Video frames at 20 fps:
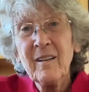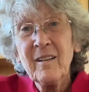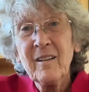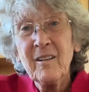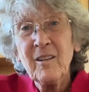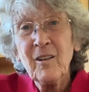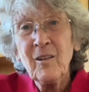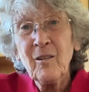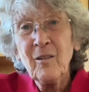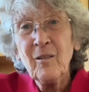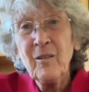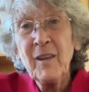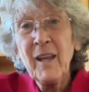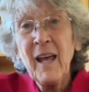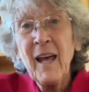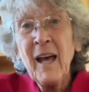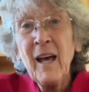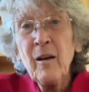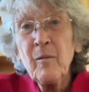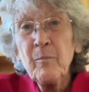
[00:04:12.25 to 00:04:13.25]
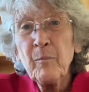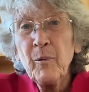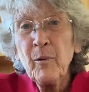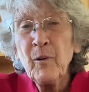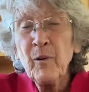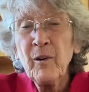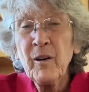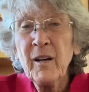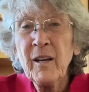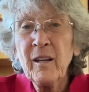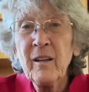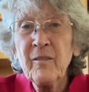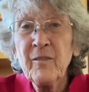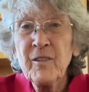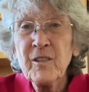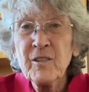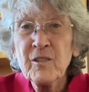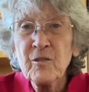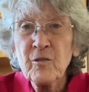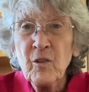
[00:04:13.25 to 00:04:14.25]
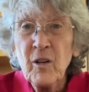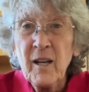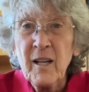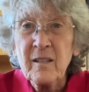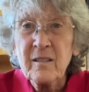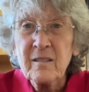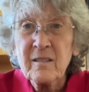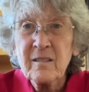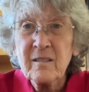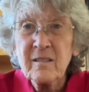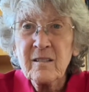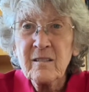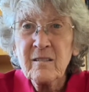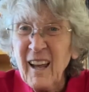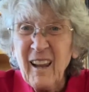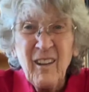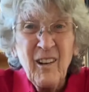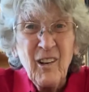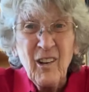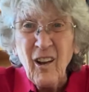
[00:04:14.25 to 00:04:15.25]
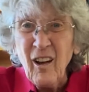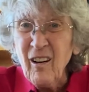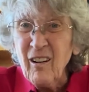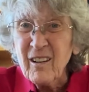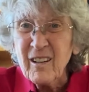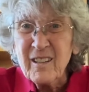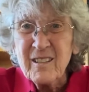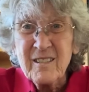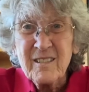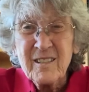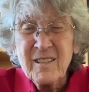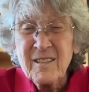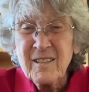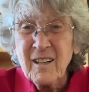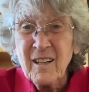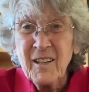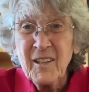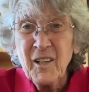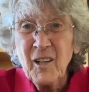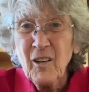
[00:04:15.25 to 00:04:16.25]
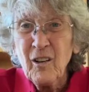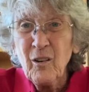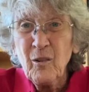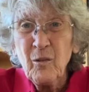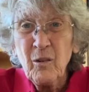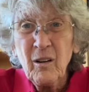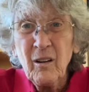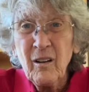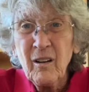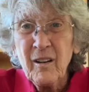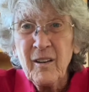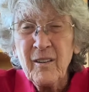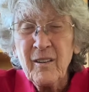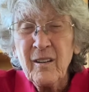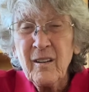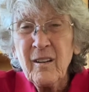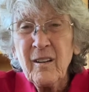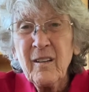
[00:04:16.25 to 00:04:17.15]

You know, the outpouring of the stress. How long is this going to go on?